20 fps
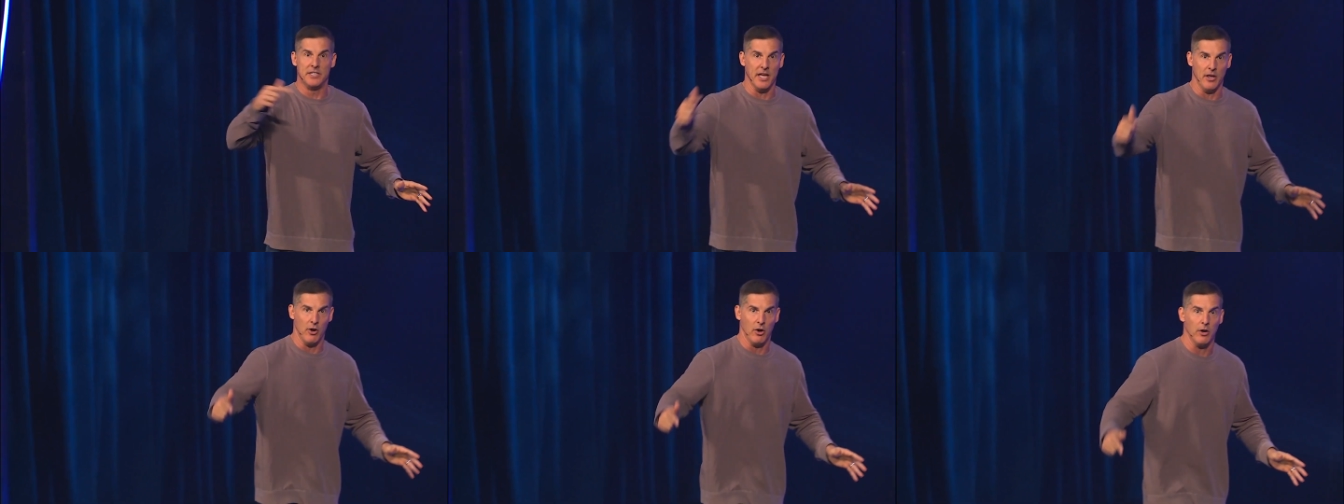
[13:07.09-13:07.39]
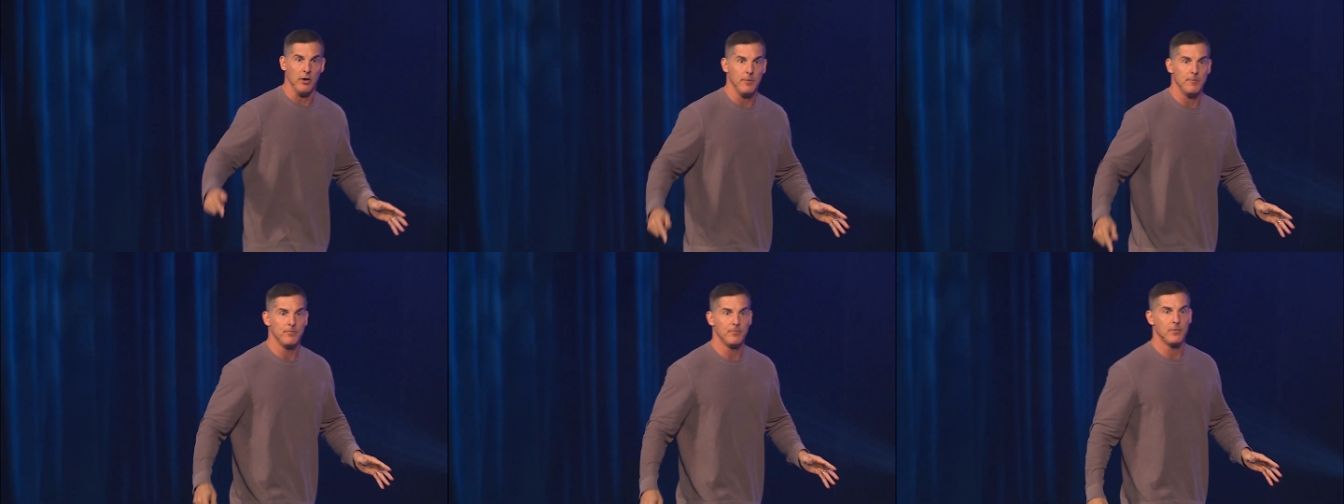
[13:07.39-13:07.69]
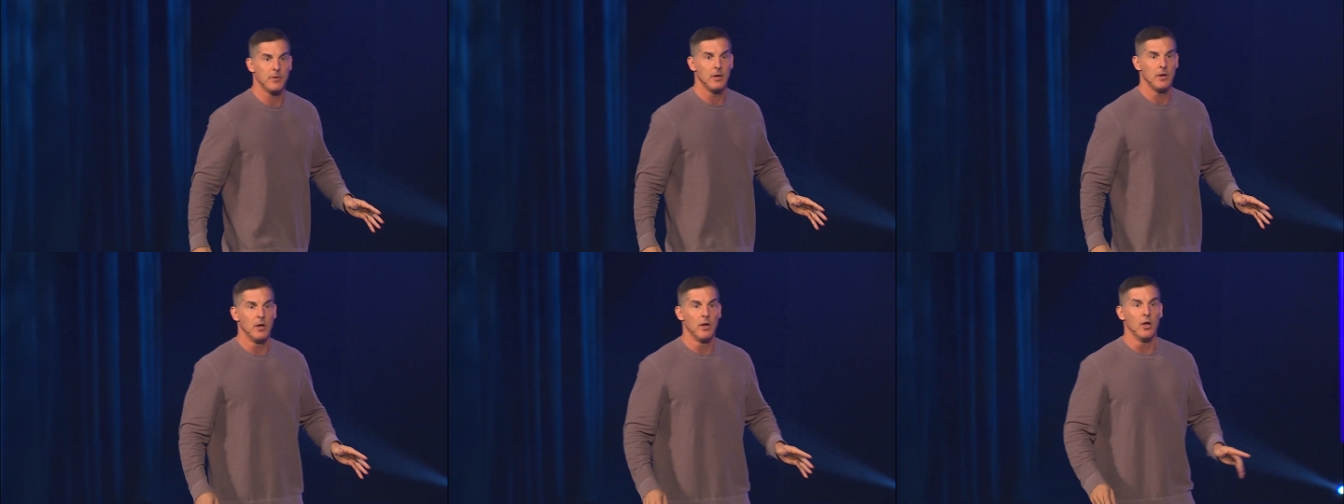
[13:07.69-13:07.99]
dinner,
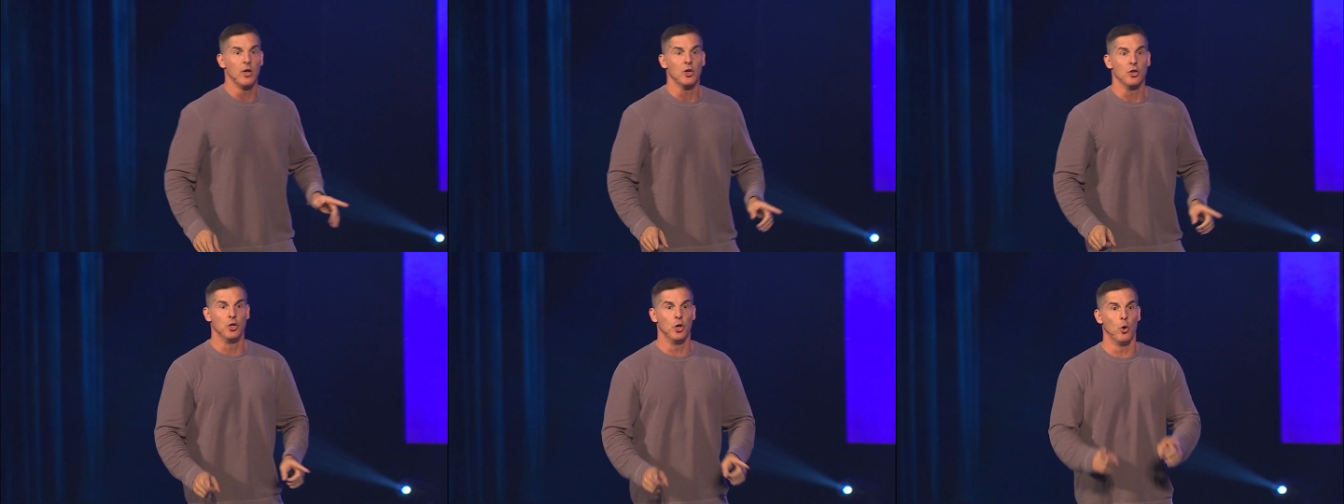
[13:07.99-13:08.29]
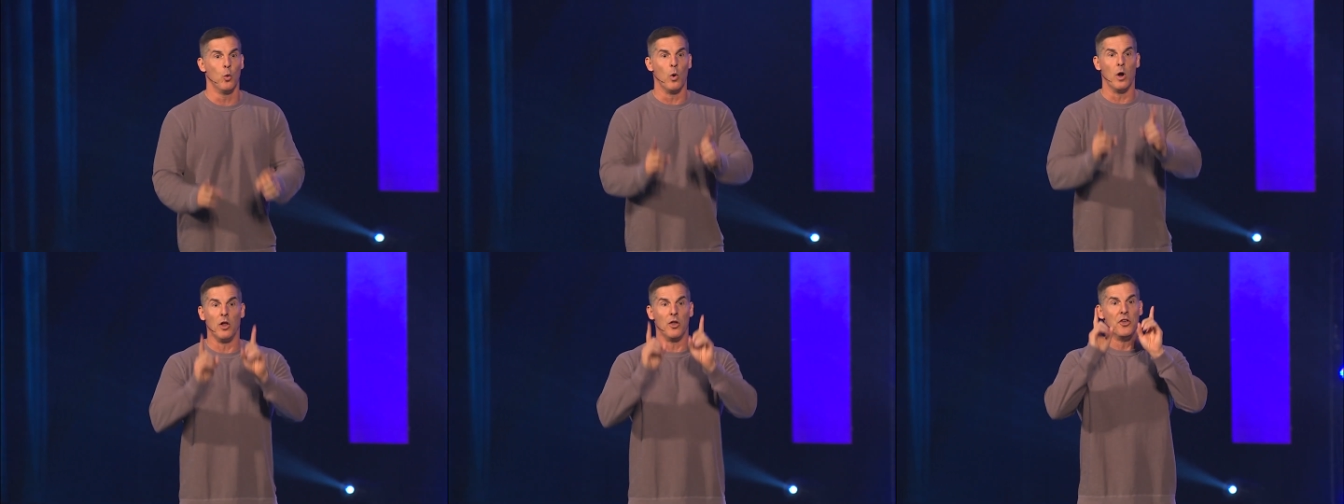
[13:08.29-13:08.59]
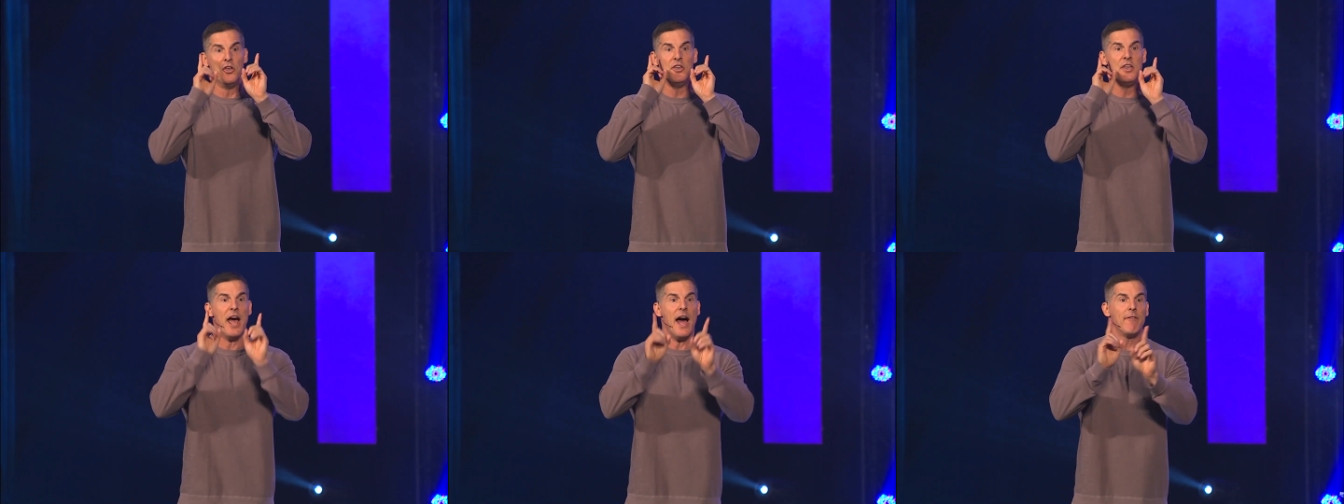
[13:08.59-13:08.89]
you will
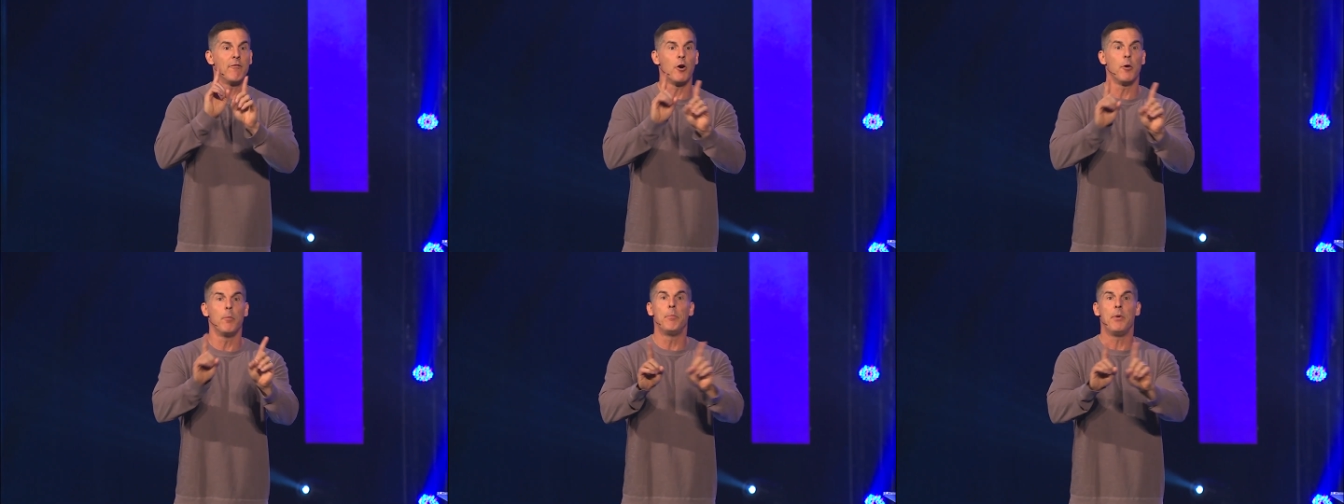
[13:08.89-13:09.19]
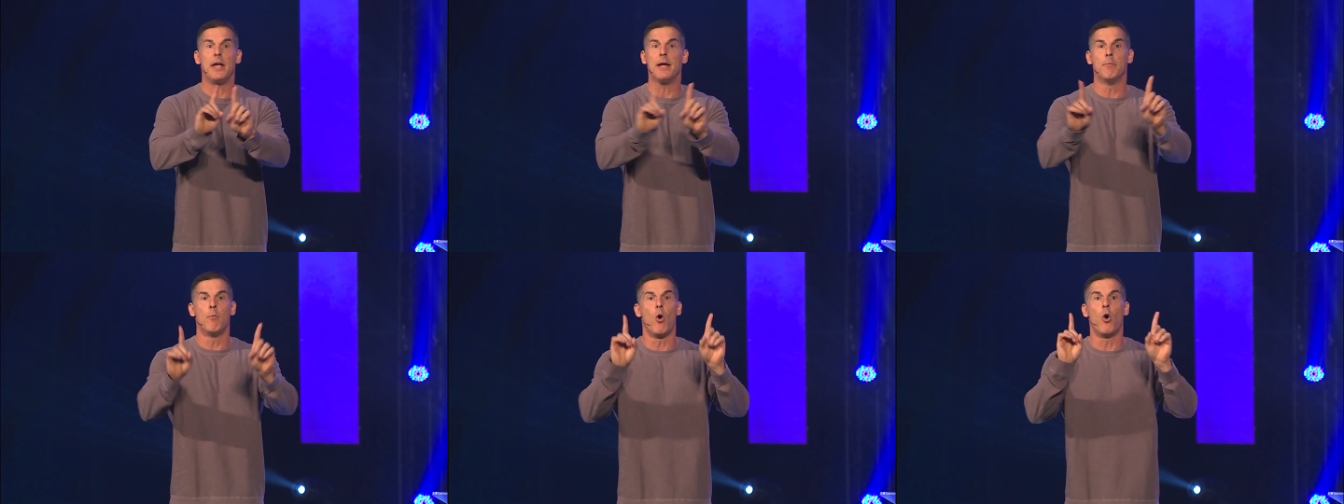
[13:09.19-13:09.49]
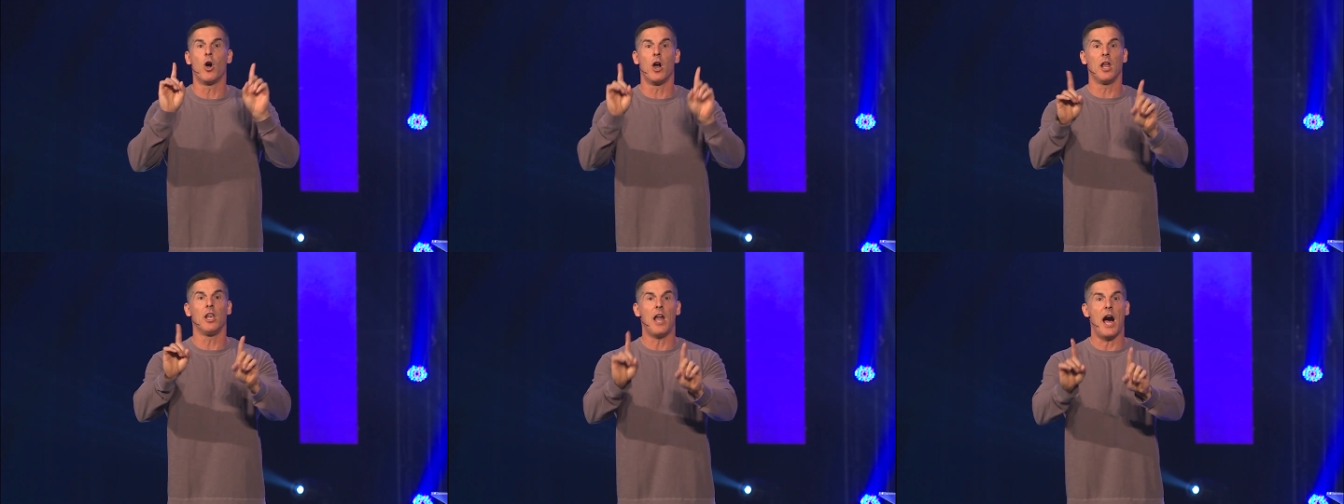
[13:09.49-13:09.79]
never be
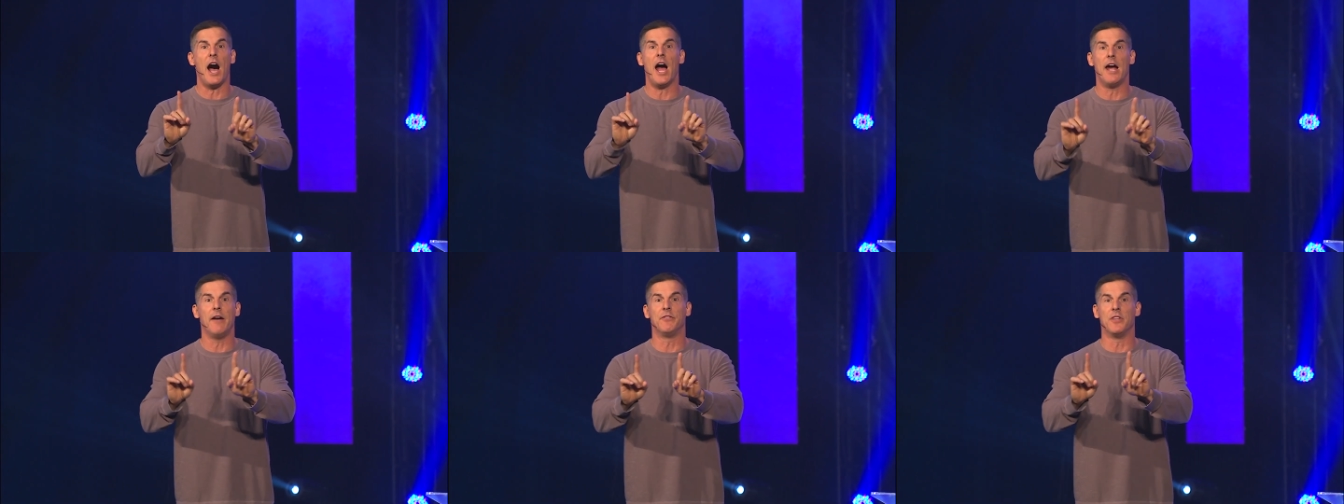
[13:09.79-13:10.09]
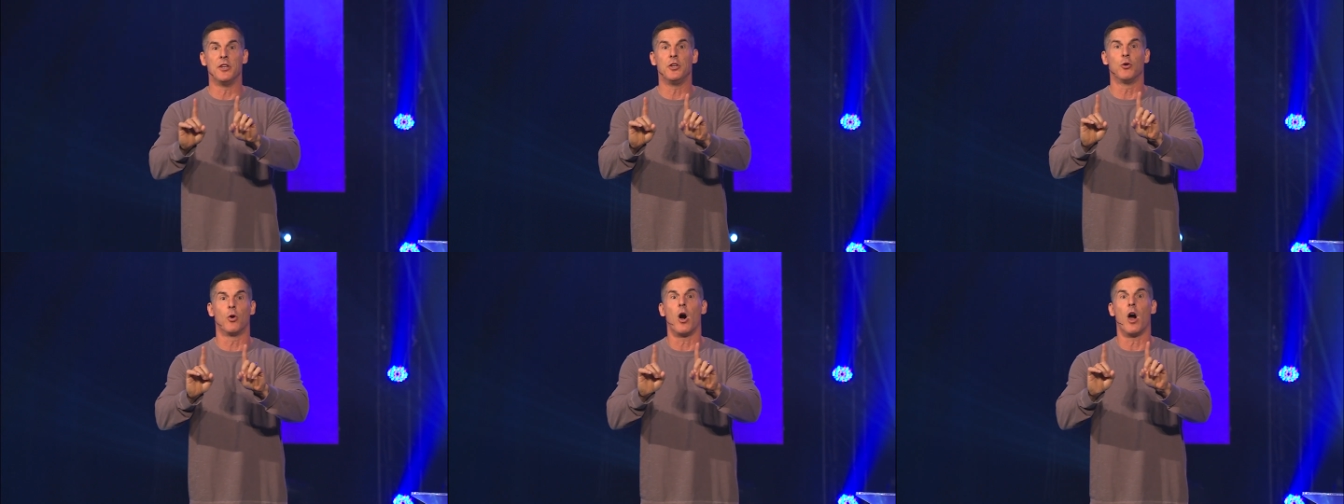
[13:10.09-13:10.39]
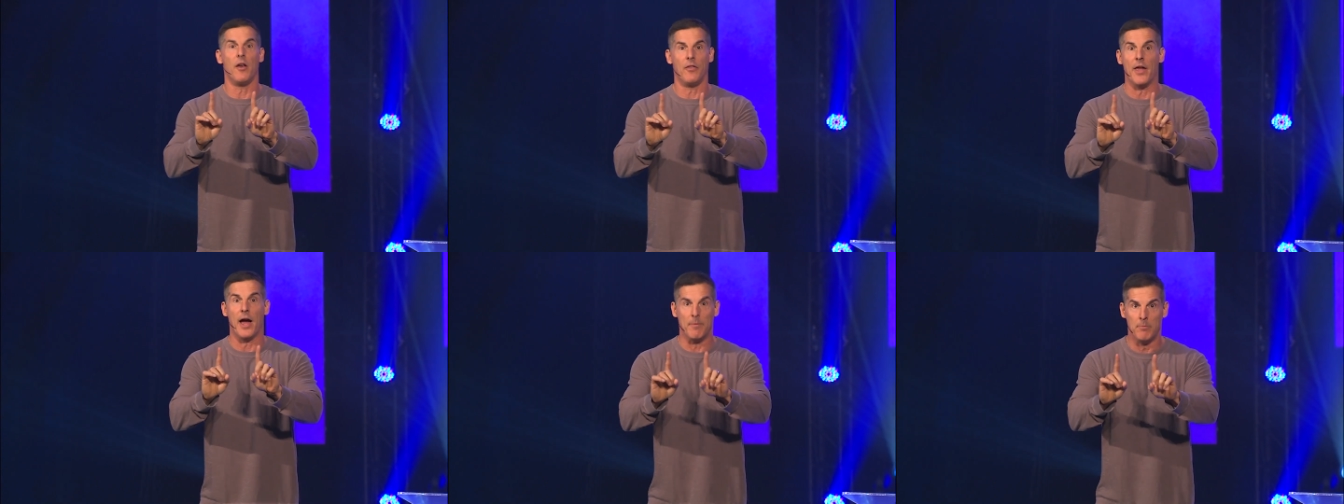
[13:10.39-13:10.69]
more alive than you
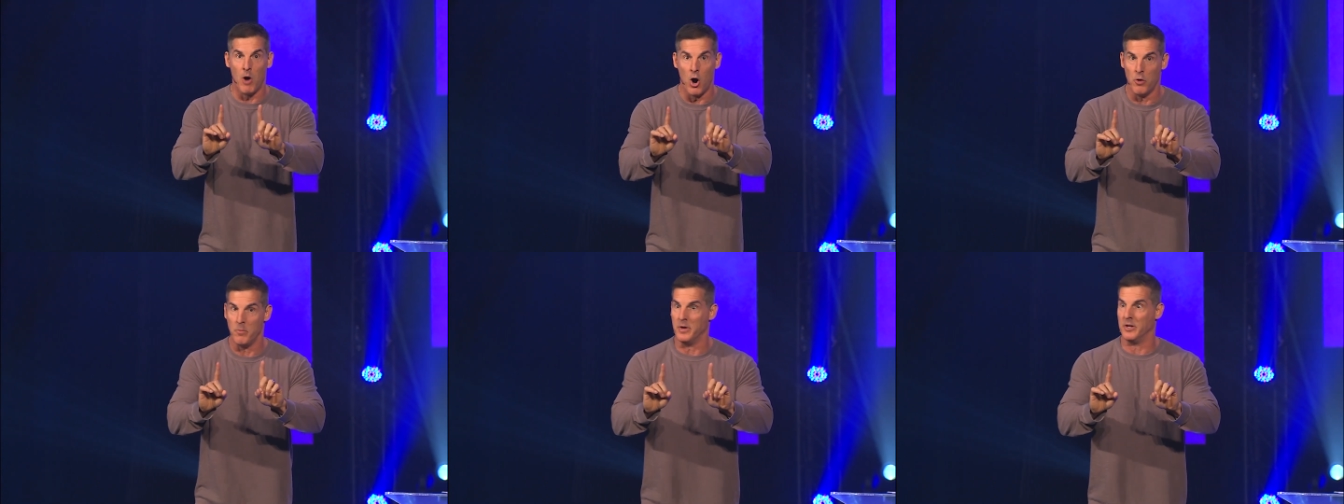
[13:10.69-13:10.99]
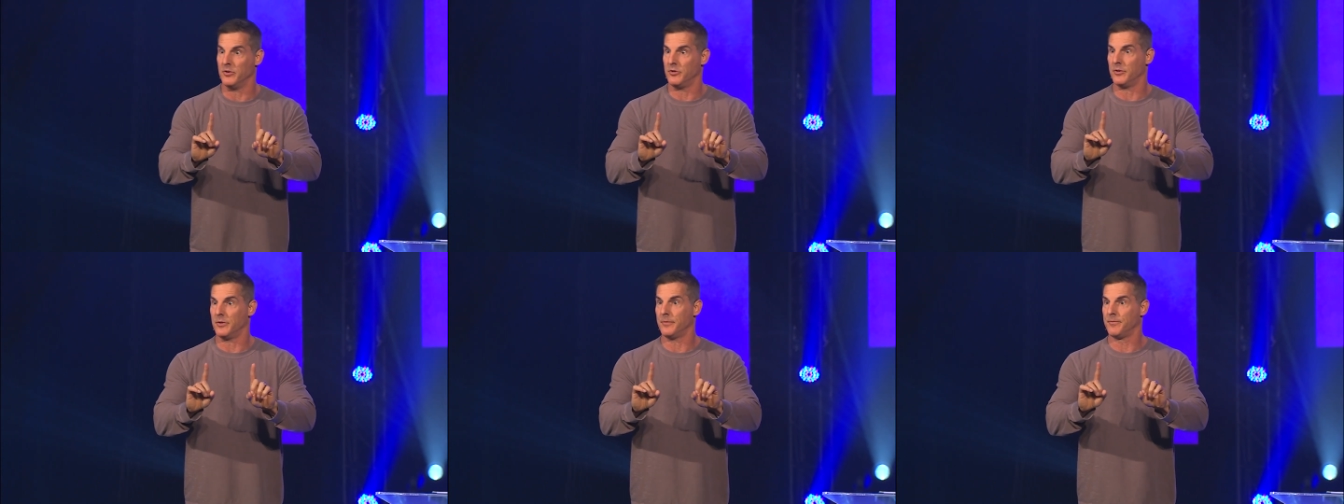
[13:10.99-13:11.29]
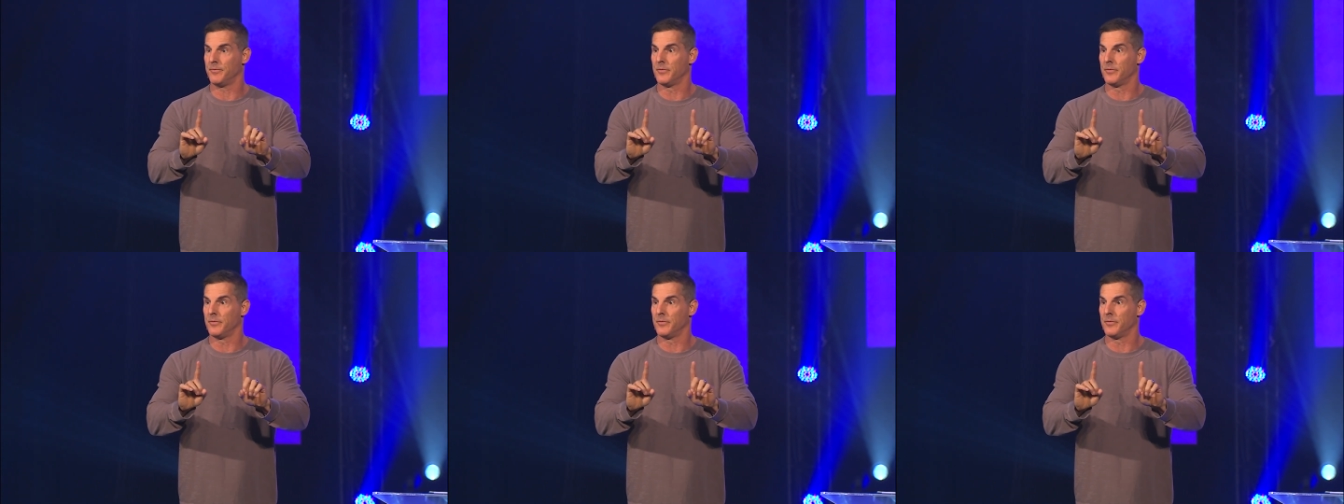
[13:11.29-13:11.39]
are at that moment.